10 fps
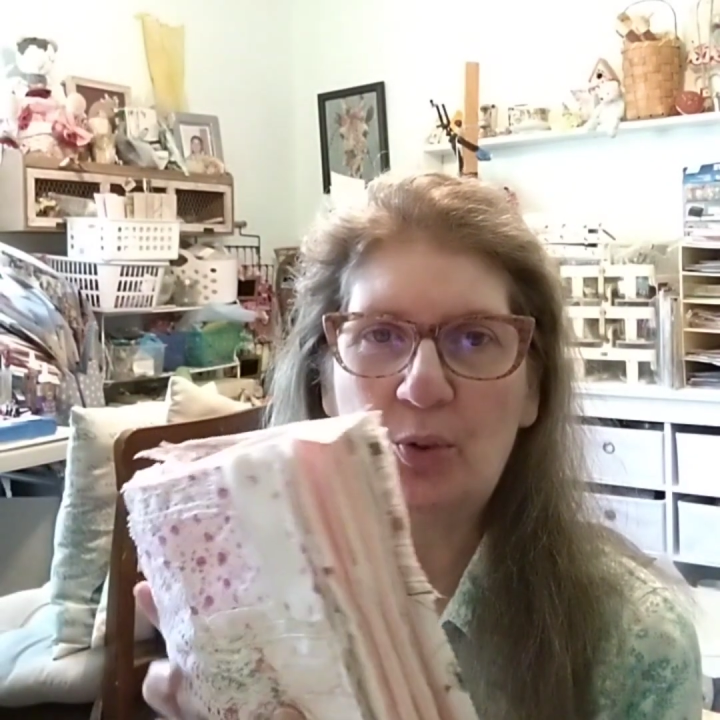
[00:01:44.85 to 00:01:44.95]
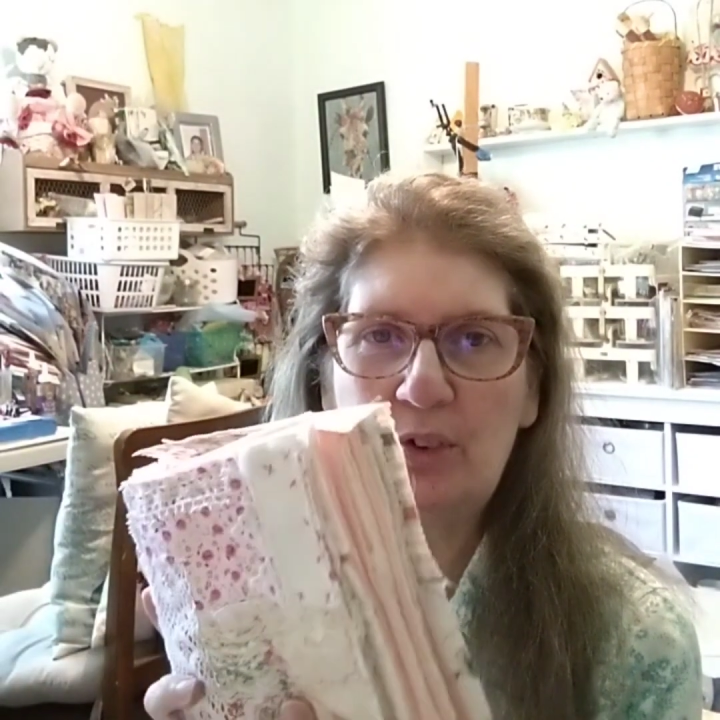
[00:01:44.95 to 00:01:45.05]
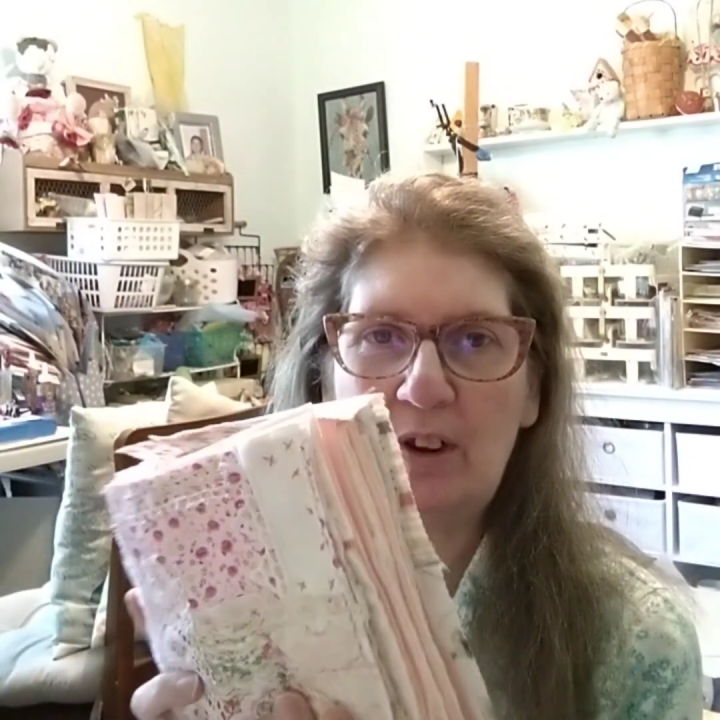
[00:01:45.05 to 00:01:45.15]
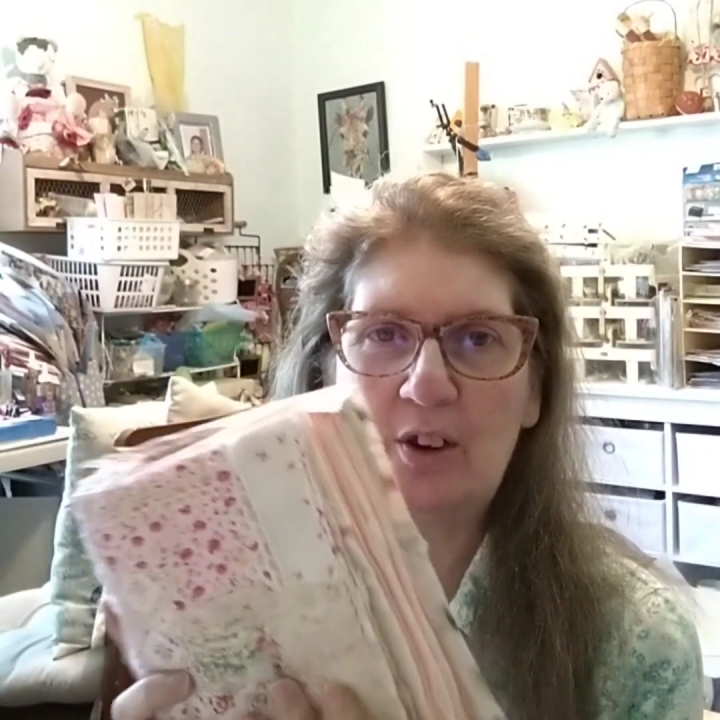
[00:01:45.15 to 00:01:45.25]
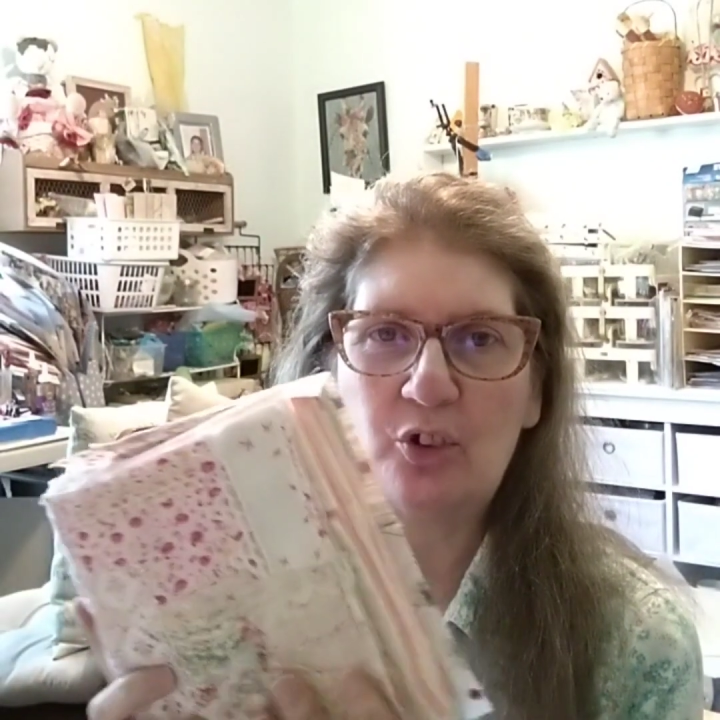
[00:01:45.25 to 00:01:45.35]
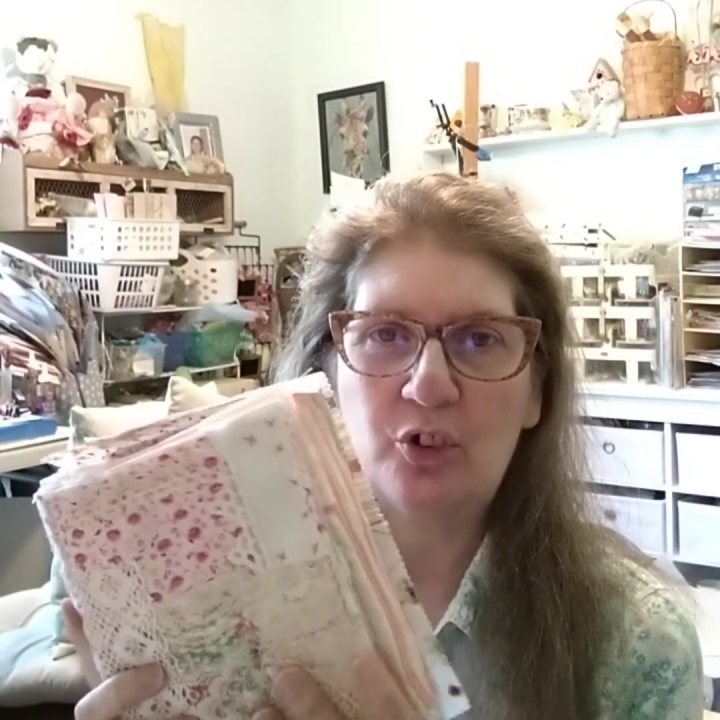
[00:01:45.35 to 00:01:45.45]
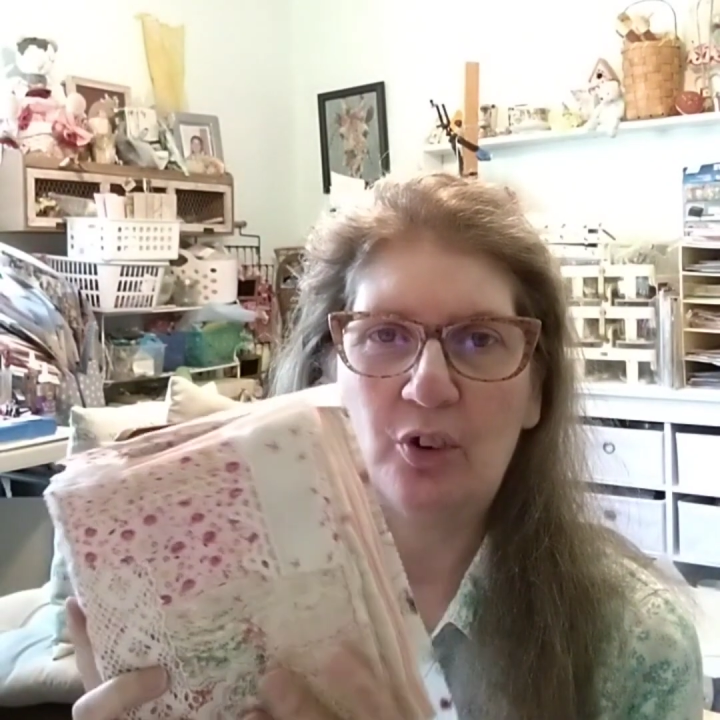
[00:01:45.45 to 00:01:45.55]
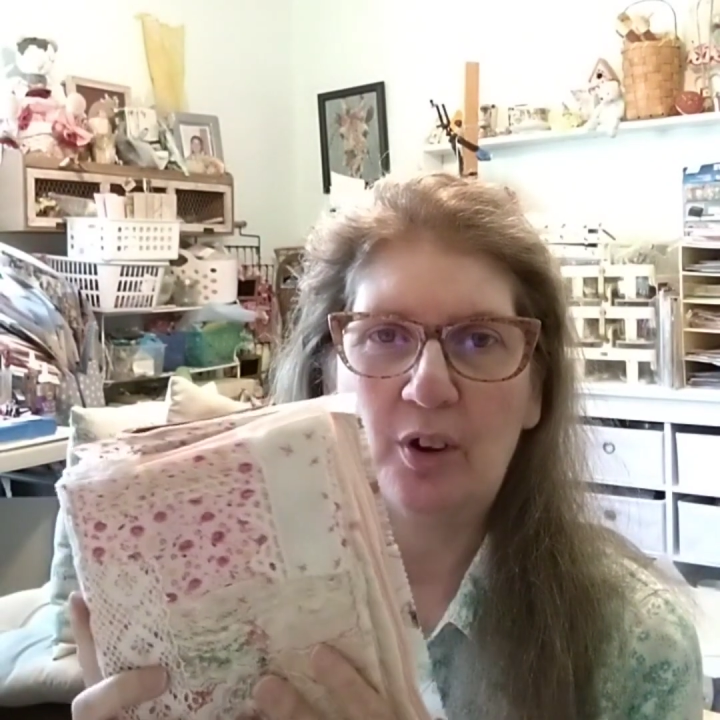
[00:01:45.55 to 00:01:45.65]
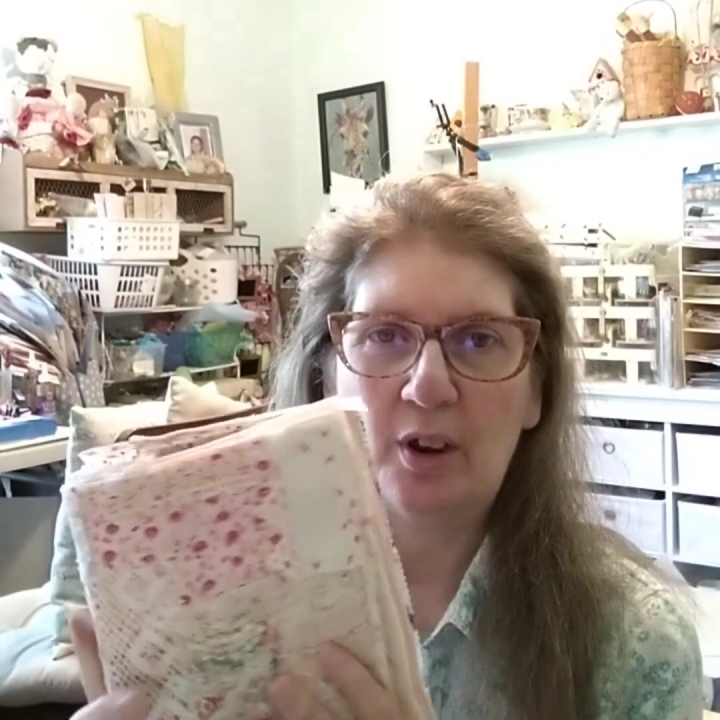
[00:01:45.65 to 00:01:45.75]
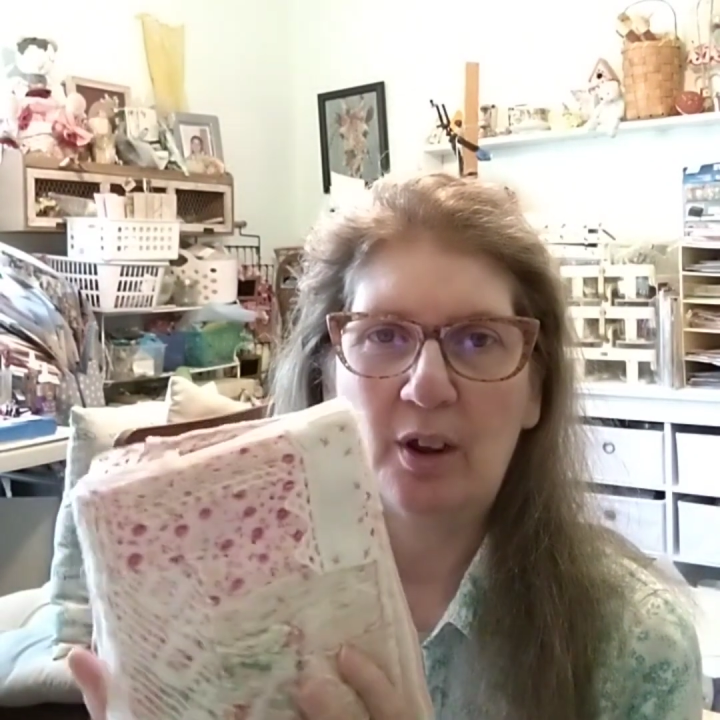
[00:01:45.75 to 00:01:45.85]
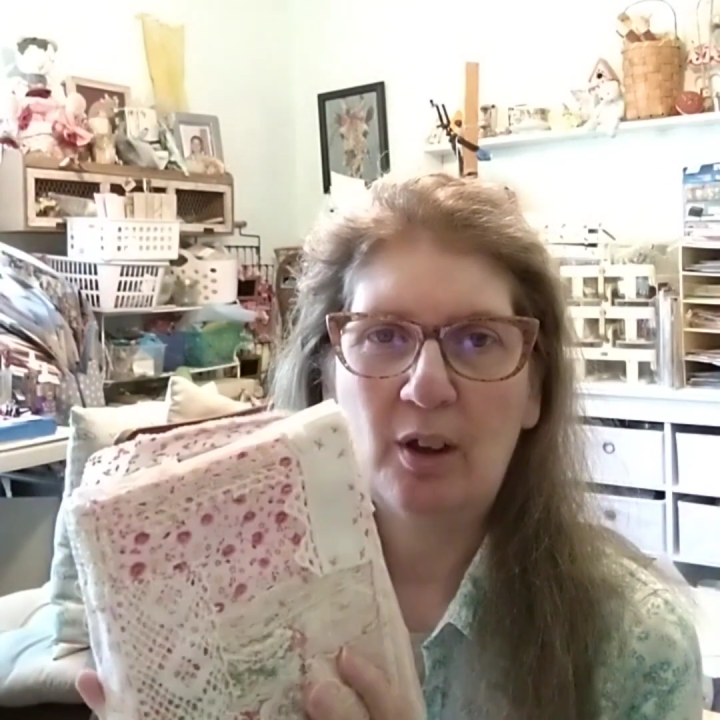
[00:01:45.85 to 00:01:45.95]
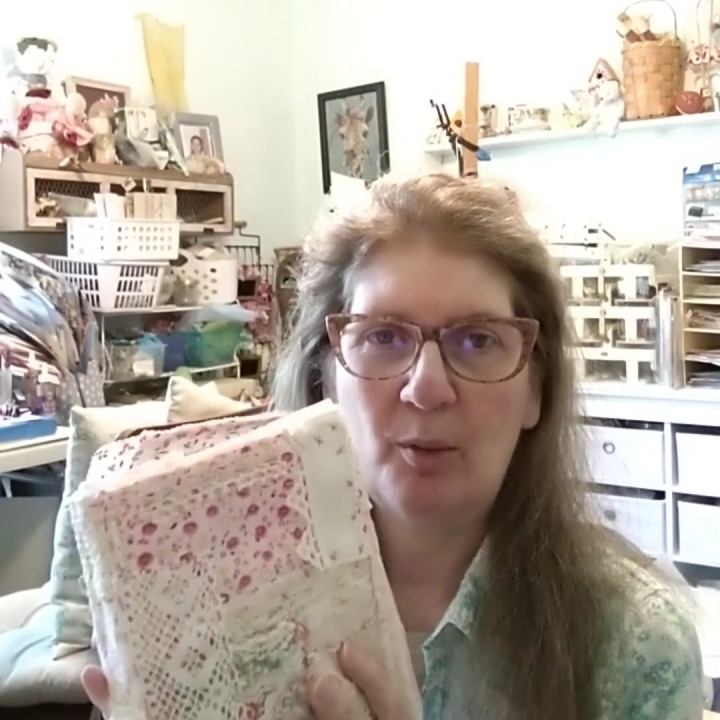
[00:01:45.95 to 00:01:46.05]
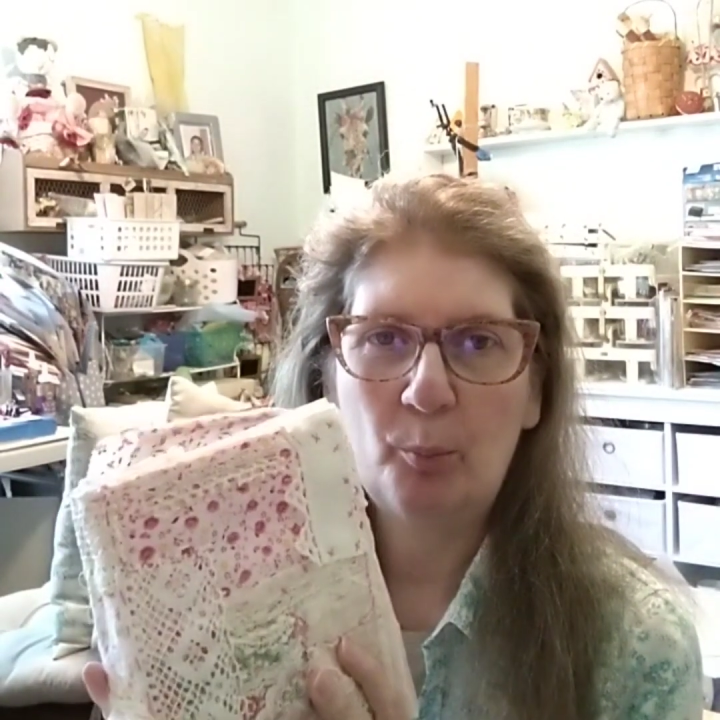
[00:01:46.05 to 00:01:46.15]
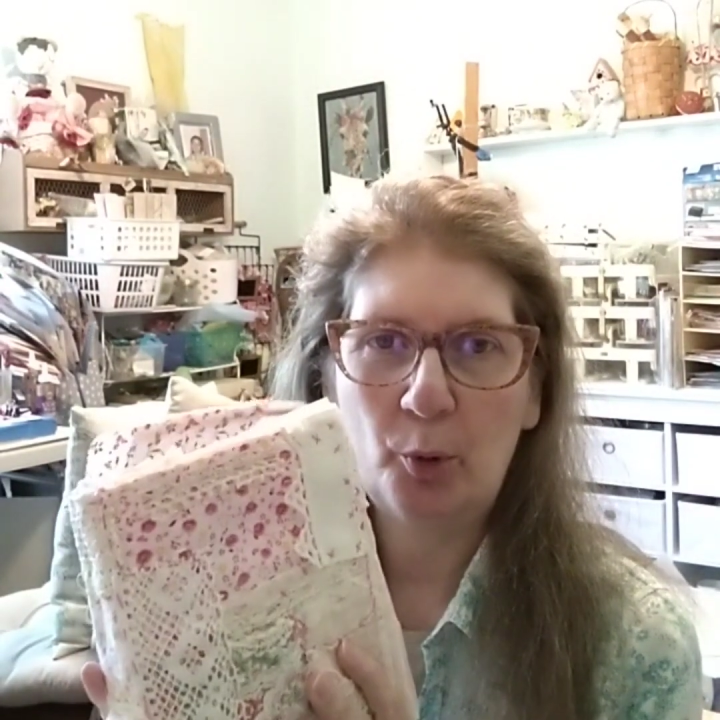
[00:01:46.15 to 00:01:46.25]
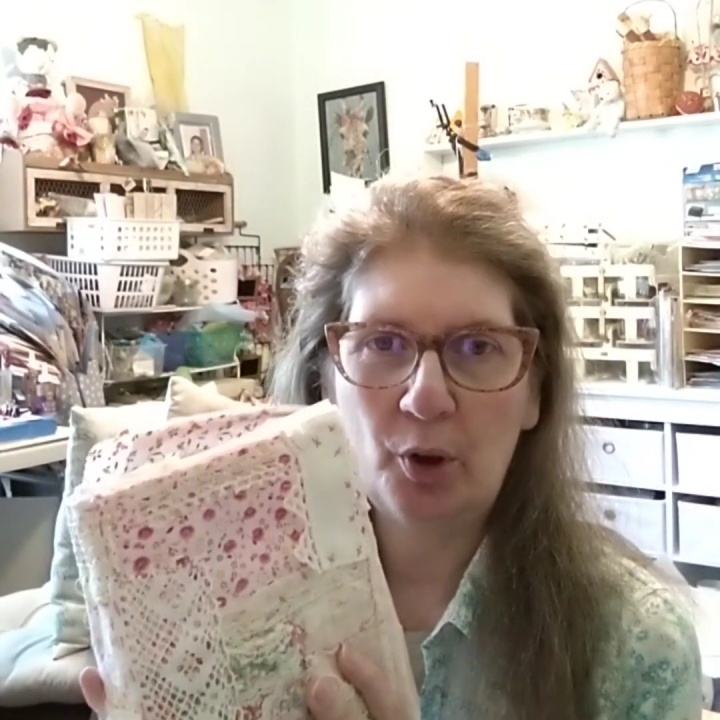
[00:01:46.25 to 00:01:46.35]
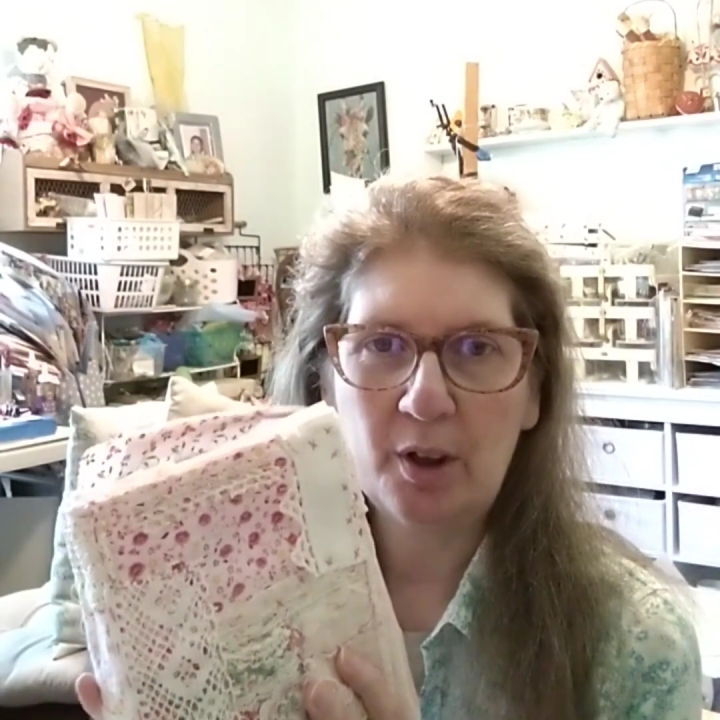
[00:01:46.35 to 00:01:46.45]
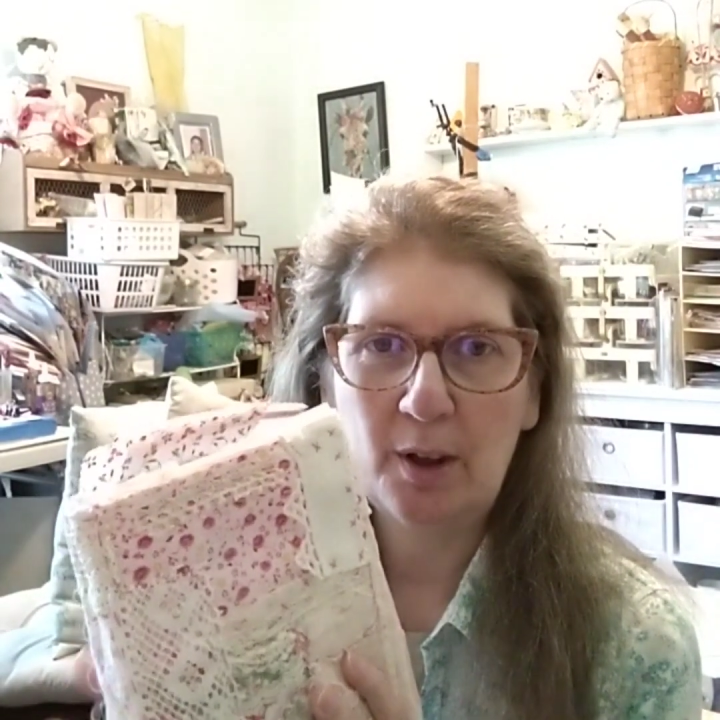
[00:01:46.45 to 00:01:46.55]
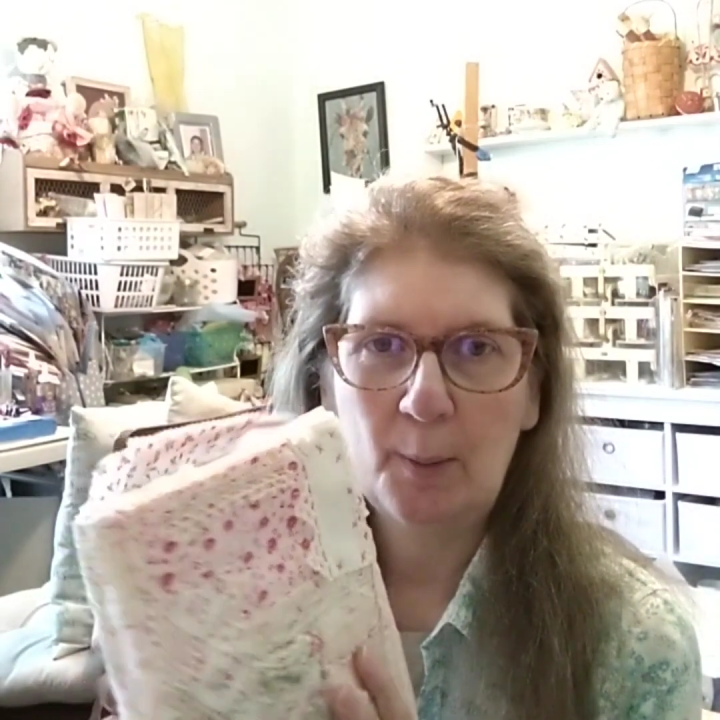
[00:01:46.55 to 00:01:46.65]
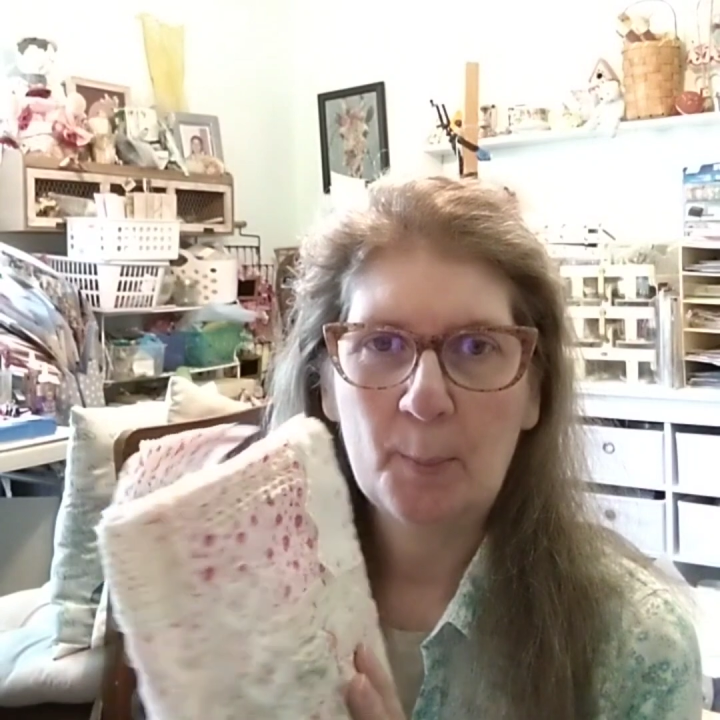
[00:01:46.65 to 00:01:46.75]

stitch book,